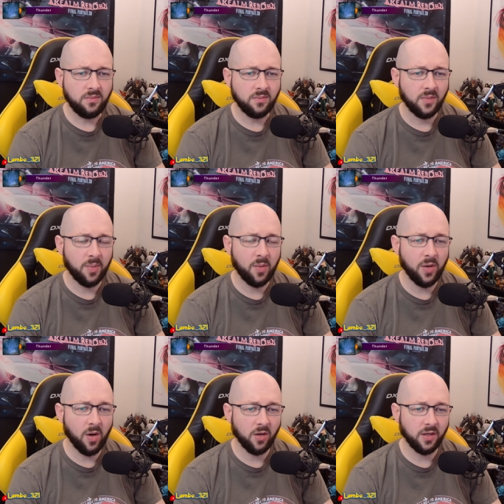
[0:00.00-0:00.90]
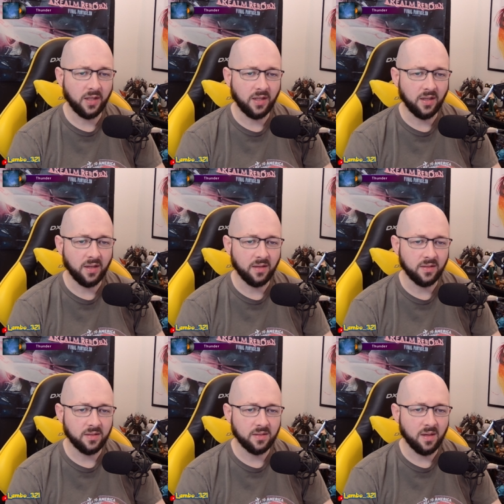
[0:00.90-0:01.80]
I mean, we are going to get
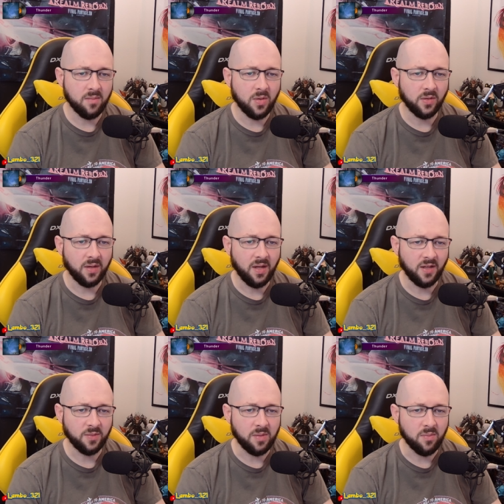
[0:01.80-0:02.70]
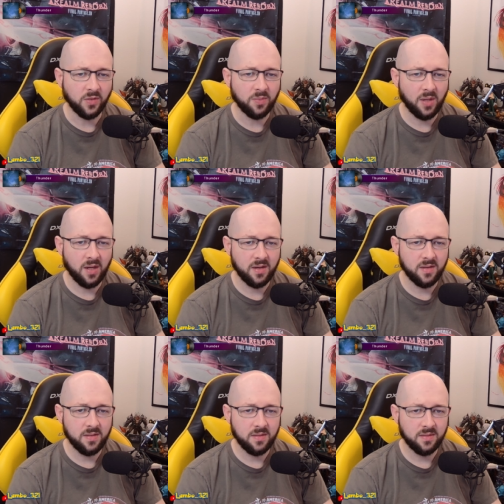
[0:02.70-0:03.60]
a an XP
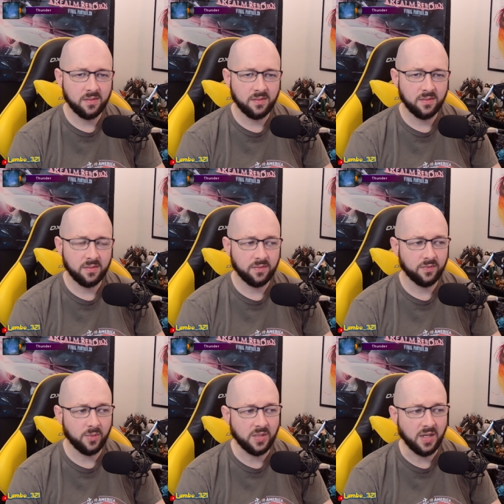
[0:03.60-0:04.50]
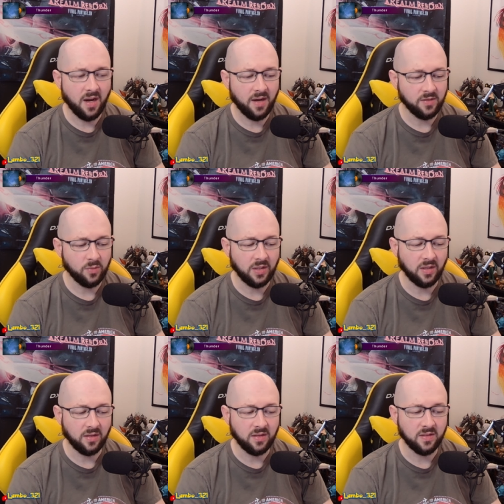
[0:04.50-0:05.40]
multiplier from tonight, so we'd get a
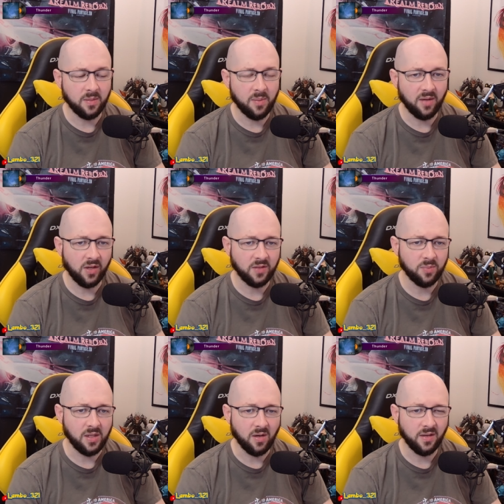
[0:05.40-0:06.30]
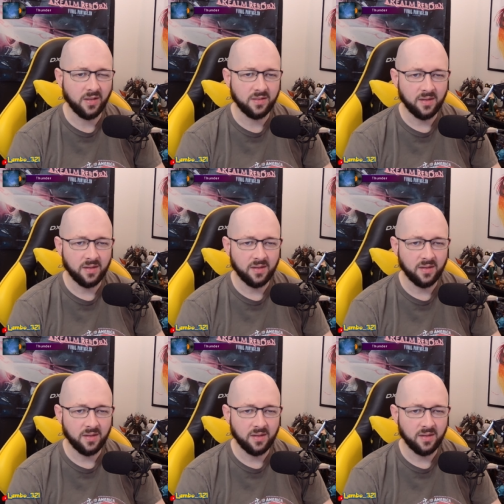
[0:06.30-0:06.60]
decent amount of XP on it.